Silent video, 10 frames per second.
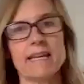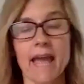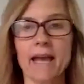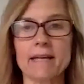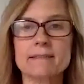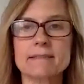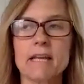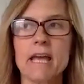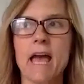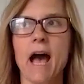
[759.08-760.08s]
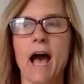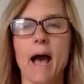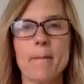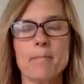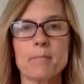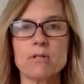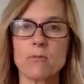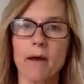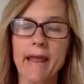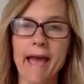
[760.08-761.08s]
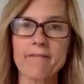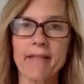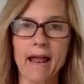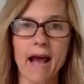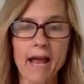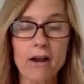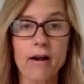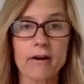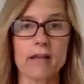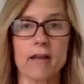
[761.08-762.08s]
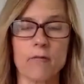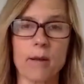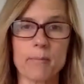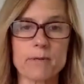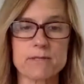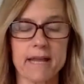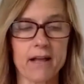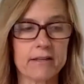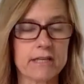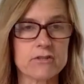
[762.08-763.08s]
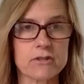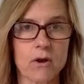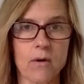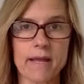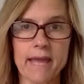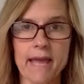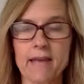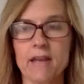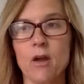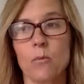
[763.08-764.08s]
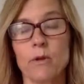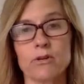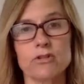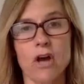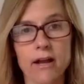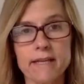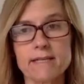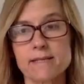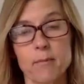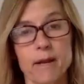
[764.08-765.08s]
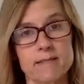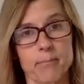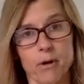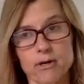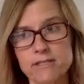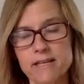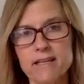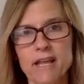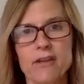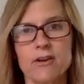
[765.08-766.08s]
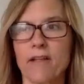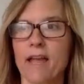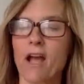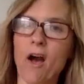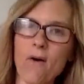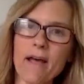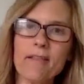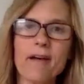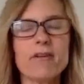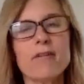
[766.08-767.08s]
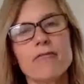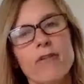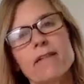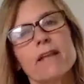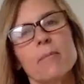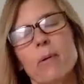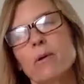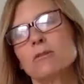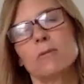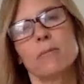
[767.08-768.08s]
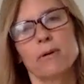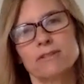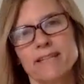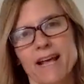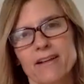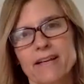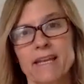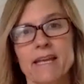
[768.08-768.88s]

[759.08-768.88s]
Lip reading: next. But you want to have that hierarchy of one personality. So again, when you're talking to someone as a person, you're like, oh, I love your friendly, approachable personality.